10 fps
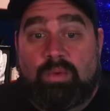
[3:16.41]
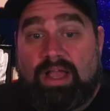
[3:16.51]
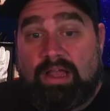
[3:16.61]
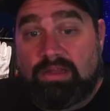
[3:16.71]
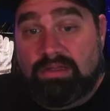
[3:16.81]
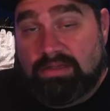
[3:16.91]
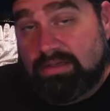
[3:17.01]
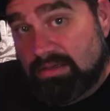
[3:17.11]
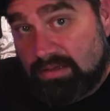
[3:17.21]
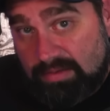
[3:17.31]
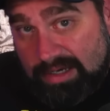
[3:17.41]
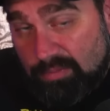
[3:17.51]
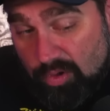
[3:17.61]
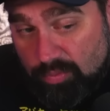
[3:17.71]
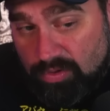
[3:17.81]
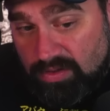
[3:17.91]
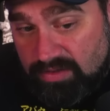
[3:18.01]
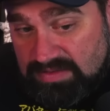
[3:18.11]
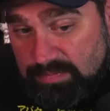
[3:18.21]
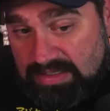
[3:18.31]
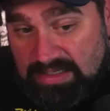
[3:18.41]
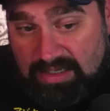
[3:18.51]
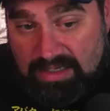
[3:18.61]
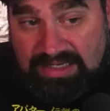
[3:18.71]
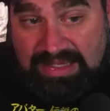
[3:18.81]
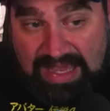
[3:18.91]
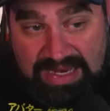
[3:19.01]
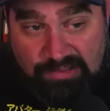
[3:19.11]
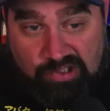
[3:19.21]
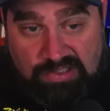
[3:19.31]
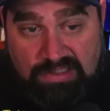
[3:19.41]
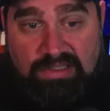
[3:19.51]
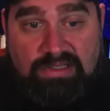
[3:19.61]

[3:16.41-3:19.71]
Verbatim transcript: Well, they're rumored to be uh, engaged